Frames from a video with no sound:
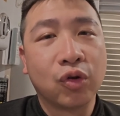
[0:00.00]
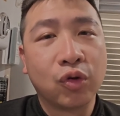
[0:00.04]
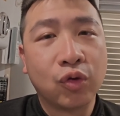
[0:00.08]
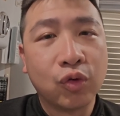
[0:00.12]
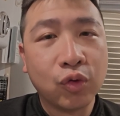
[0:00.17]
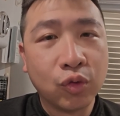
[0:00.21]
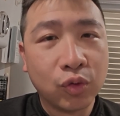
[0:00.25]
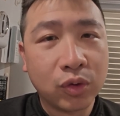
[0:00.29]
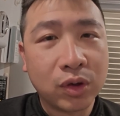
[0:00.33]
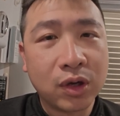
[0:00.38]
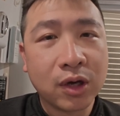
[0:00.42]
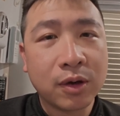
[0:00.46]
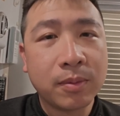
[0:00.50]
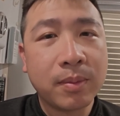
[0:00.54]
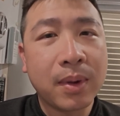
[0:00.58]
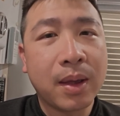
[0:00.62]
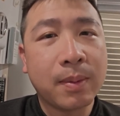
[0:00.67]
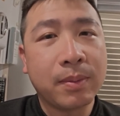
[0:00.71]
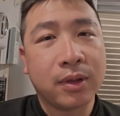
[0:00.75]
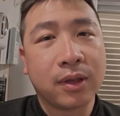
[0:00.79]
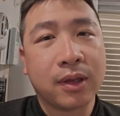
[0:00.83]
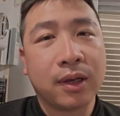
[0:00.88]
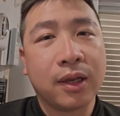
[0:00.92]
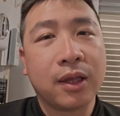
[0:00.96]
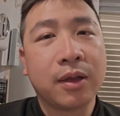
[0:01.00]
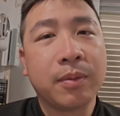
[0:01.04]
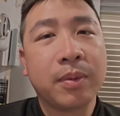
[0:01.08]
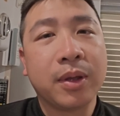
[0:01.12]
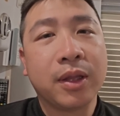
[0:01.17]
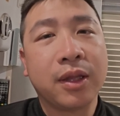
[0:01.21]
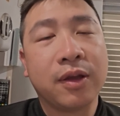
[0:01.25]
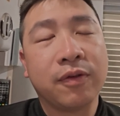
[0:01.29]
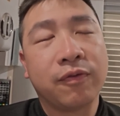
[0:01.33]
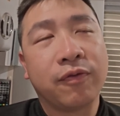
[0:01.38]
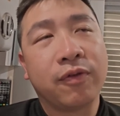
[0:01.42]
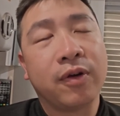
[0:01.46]
Google Map is a little
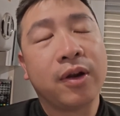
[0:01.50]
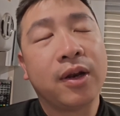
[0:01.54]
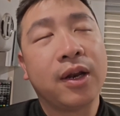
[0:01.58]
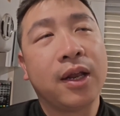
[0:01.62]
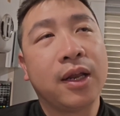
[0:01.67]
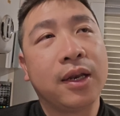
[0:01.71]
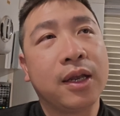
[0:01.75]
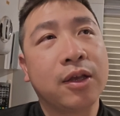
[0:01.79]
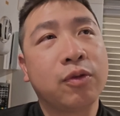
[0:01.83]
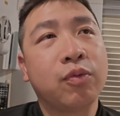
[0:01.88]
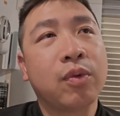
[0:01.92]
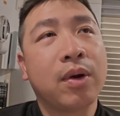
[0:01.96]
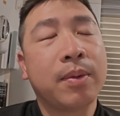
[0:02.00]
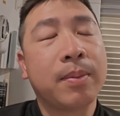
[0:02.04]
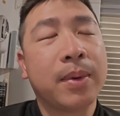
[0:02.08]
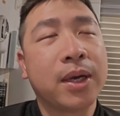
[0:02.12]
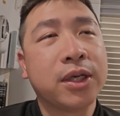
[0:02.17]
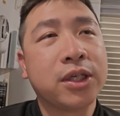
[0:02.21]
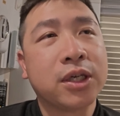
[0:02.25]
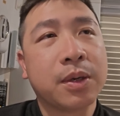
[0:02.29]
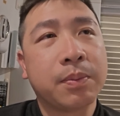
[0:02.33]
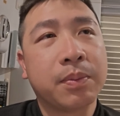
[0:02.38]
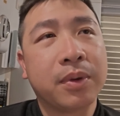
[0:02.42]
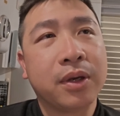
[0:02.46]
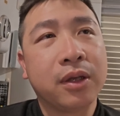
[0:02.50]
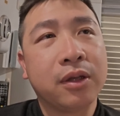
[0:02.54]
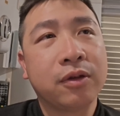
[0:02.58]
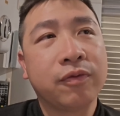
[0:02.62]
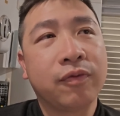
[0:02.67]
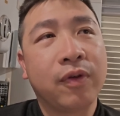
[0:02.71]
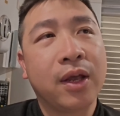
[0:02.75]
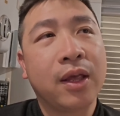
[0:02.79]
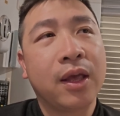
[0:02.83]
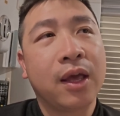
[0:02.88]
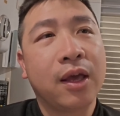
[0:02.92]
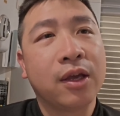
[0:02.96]
bit different, and that's what my Japanese
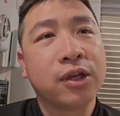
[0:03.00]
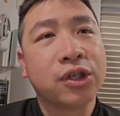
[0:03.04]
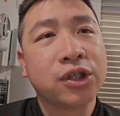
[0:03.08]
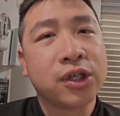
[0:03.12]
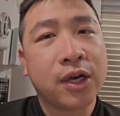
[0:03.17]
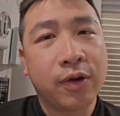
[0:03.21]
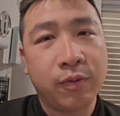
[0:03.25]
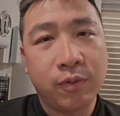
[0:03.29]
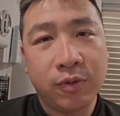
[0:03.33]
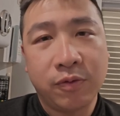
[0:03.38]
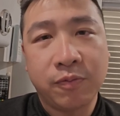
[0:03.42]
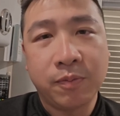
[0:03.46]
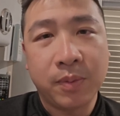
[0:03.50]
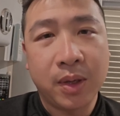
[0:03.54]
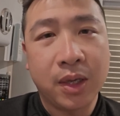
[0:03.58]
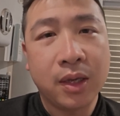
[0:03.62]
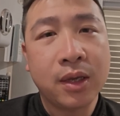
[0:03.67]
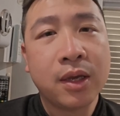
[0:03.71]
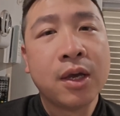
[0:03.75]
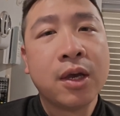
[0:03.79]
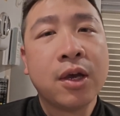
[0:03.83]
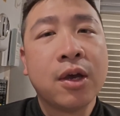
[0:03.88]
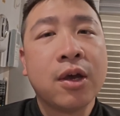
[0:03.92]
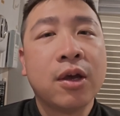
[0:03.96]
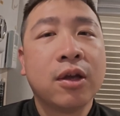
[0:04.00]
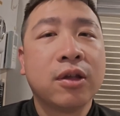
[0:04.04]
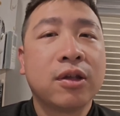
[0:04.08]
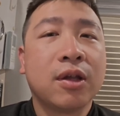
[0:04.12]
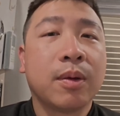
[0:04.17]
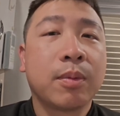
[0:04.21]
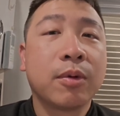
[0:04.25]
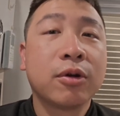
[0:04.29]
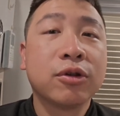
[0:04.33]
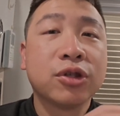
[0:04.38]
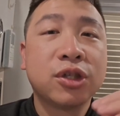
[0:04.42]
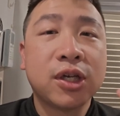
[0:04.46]
friend had shared with me.
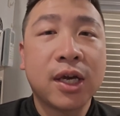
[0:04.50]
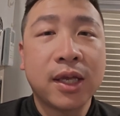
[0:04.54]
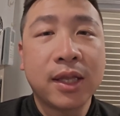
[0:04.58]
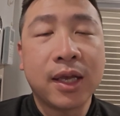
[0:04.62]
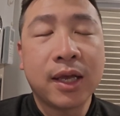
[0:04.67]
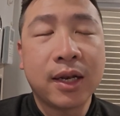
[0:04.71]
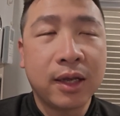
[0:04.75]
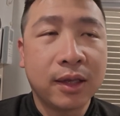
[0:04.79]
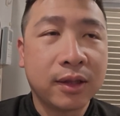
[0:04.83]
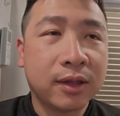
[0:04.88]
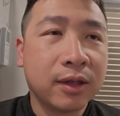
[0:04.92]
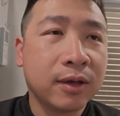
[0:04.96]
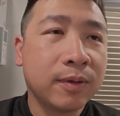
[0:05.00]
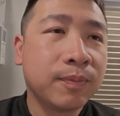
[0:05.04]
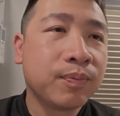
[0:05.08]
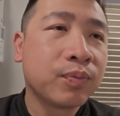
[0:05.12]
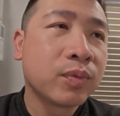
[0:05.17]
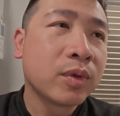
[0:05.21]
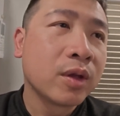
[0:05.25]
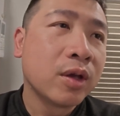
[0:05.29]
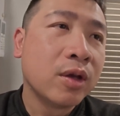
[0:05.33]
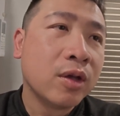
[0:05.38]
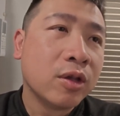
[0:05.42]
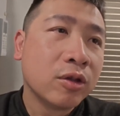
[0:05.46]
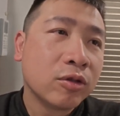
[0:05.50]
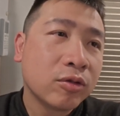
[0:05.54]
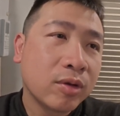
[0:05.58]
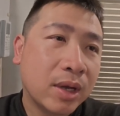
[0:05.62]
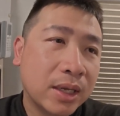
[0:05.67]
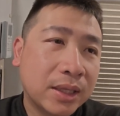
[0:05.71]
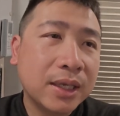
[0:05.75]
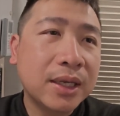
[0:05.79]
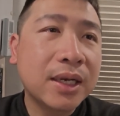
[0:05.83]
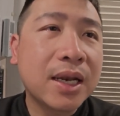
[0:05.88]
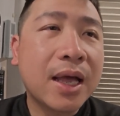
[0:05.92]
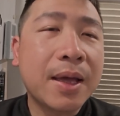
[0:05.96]
So I'm going to share that later. So
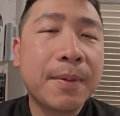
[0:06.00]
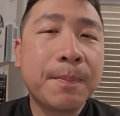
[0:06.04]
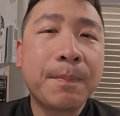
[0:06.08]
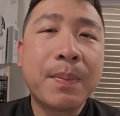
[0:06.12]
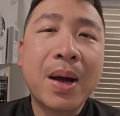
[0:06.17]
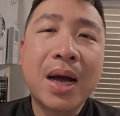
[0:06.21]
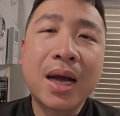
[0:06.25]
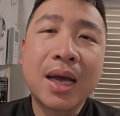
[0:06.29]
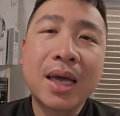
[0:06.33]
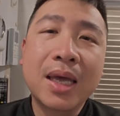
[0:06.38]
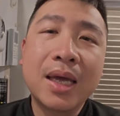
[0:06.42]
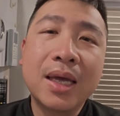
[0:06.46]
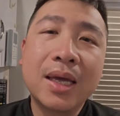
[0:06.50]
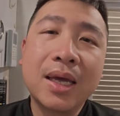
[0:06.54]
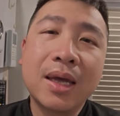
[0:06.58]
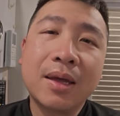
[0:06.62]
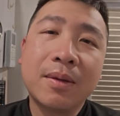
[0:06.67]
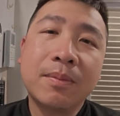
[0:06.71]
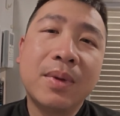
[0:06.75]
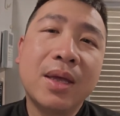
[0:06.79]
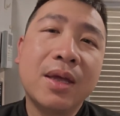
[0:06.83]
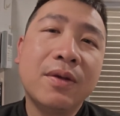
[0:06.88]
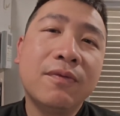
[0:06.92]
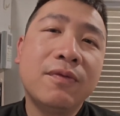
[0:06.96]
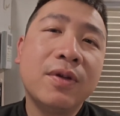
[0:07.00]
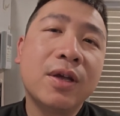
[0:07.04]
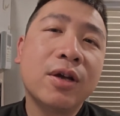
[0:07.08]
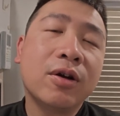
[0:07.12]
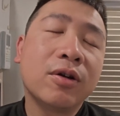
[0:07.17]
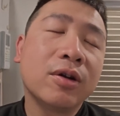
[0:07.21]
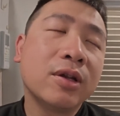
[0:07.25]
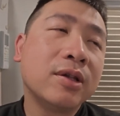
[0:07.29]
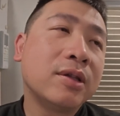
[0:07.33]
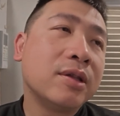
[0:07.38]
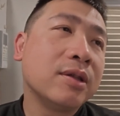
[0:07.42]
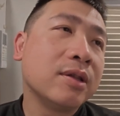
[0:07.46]
I think like parking and bathing,
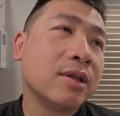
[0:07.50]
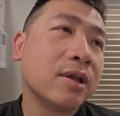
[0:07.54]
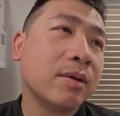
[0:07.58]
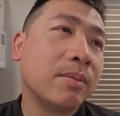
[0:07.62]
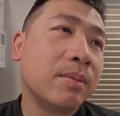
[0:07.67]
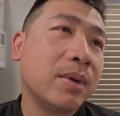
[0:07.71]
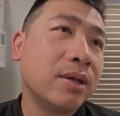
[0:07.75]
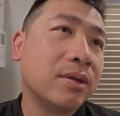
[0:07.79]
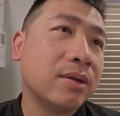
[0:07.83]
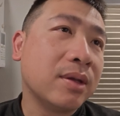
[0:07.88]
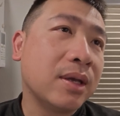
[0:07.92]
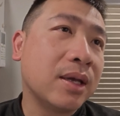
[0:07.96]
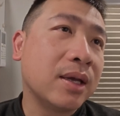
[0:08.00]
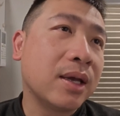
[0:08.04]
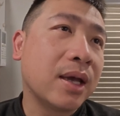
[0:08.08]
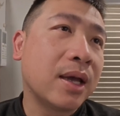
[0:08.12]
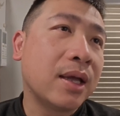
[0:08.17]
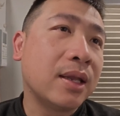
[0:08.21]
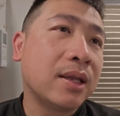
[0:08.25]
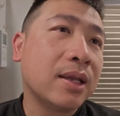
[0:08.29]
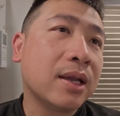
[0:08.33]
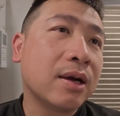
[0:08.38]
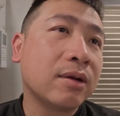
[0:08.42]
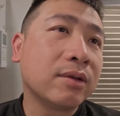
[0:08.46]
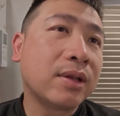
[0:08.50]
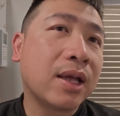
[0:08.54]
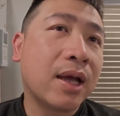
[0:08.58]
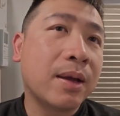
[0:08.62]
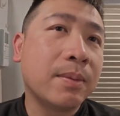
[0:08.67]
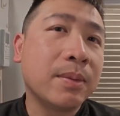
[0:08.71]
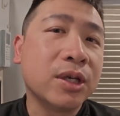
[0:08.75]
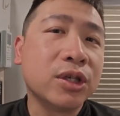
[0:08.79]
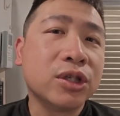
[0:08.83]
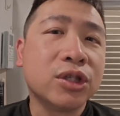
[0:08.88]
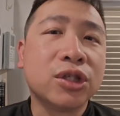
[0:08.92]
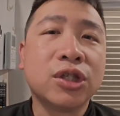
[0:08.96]
all this is amazing. And now that
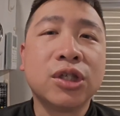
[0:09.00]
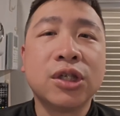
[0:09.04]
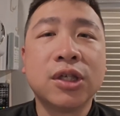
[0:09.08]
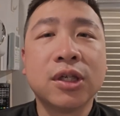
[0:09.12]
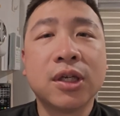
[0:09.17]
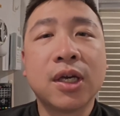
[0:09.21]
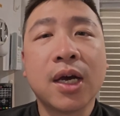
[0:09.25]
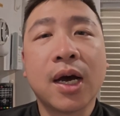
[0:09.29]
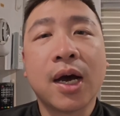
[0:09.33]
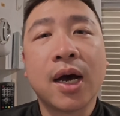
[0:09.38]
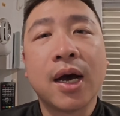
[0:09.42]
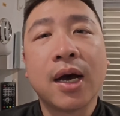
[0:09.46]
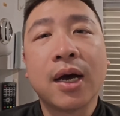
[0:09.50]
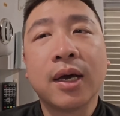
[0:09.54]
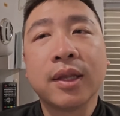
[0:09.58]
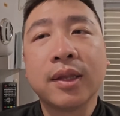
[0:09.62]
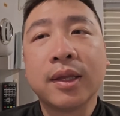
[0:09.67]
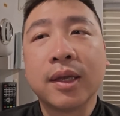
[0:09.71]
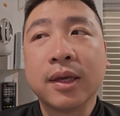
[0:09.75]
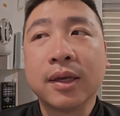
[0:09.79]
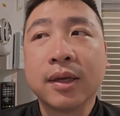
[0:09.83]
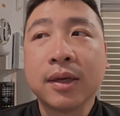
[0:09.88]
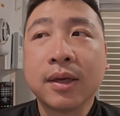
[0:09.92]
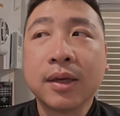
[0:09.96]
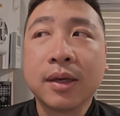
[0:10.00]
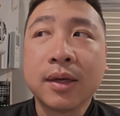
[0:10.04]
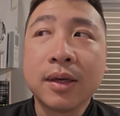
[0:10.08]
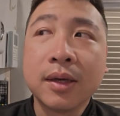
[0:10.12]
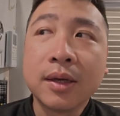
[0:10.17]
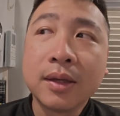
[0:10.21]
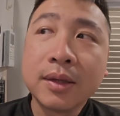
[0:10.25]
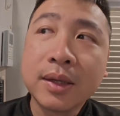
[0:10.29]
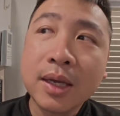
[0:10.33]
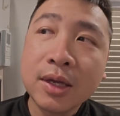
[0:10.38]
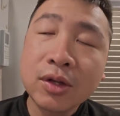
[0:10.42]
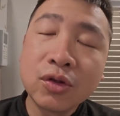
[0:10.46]
I'm in Shiga,
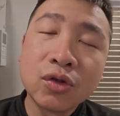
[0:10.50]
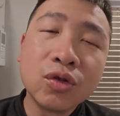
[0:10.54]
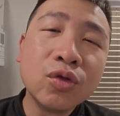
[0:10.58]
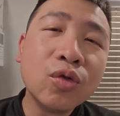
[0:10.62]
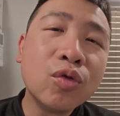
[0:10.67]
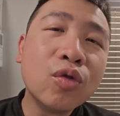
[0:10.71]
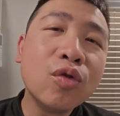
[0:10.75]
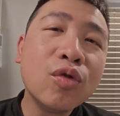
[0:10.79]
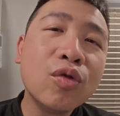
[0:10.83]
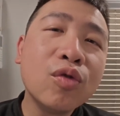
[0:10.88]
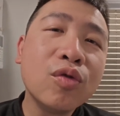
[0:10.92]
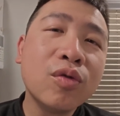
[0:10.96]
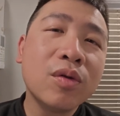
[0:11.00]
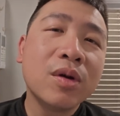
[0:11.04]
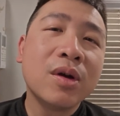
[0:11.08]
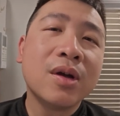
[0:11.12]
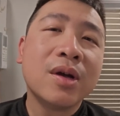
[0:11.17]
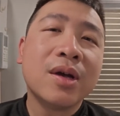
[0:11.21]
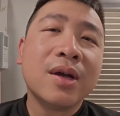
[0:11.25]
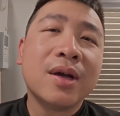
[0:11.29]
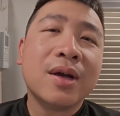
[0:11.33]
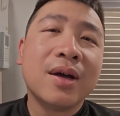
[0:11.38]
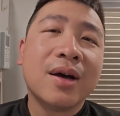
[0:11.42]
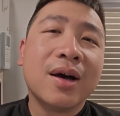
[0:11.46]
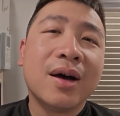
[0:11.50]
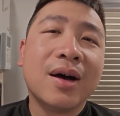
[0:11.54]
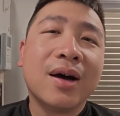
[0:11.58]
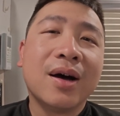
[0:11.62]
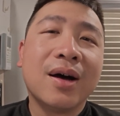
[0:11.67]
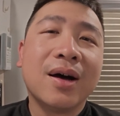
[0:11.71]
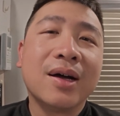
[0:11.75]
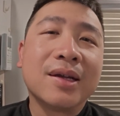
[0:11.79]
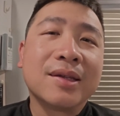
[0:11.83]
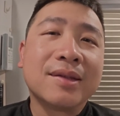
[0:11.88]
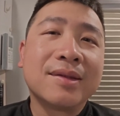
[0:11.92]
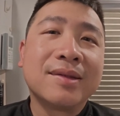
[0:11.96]
there's no
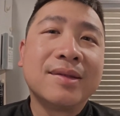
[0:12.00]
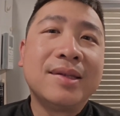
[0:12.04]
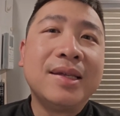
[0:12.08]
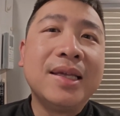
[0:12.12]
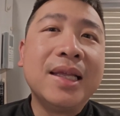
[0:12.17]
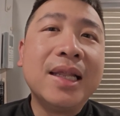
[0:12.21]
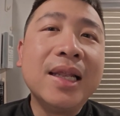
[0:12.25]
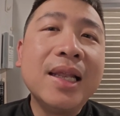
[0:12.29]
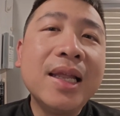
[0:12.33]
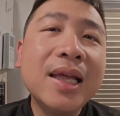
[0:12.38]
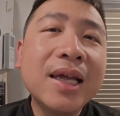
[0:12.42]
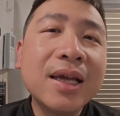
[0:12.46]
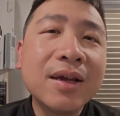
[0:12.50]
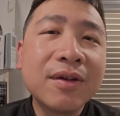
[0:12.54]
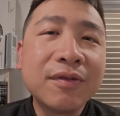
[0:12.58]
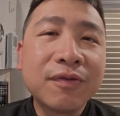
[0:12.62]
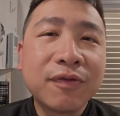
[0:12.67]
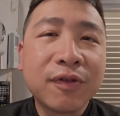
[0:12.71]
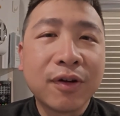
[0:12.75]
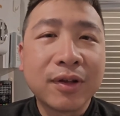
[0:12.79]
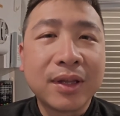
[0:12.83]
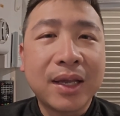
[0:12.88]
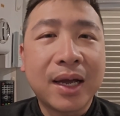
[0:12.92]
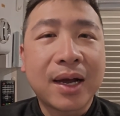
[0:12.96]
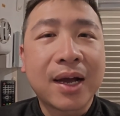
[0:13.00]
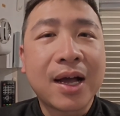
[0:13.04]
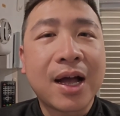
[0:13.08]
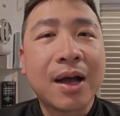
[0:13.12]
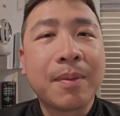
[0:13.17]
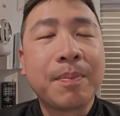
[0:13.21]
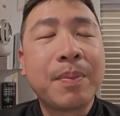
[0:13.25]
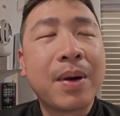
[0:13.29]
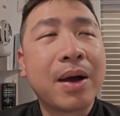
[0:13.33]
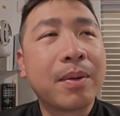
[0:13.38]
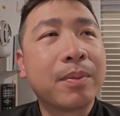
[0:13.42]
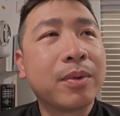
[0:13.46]
ceiling for their
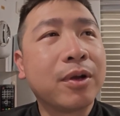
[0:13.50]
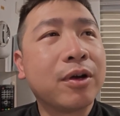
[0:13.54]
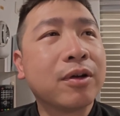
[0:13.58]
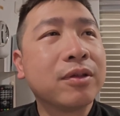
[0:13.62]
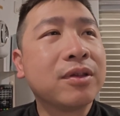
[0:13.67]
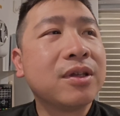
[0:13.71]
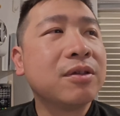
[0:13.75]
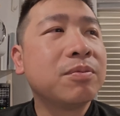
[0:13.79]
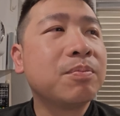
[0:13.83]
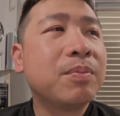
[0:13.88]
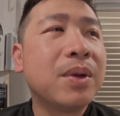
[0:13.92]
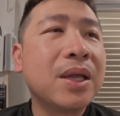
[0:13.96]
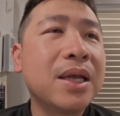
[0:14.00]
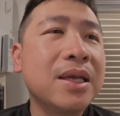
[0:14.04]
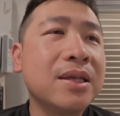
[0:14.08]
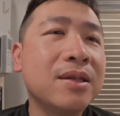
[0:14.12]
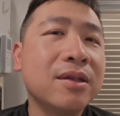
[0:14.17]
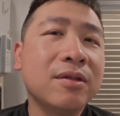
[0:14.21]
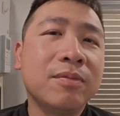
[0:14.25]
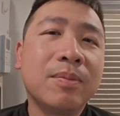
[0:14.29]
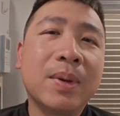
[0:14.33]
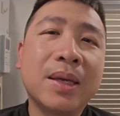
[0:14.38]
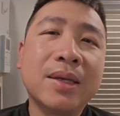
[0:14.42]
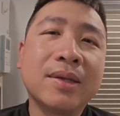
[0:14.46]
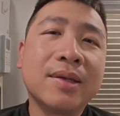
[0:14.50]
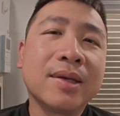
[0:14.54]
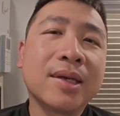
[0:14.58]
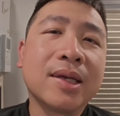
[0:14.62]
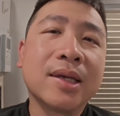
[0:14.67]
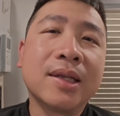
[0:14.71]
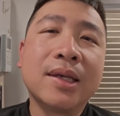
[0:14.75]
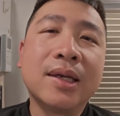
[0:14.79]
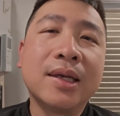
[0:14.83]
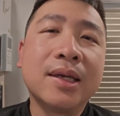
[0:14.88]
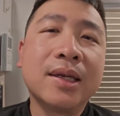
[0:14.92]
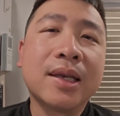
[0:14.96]
car park because this place is
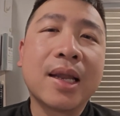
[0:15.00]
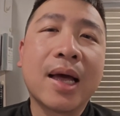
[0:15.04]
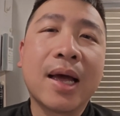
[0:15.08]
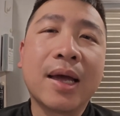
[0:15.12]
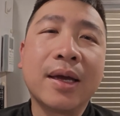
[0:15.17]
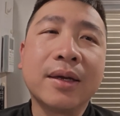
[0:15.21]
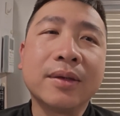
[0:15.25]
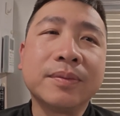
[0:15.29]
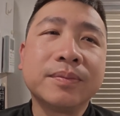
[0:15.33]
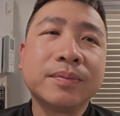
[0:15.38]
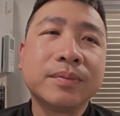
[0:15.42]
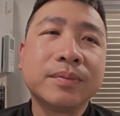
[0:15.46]
basically like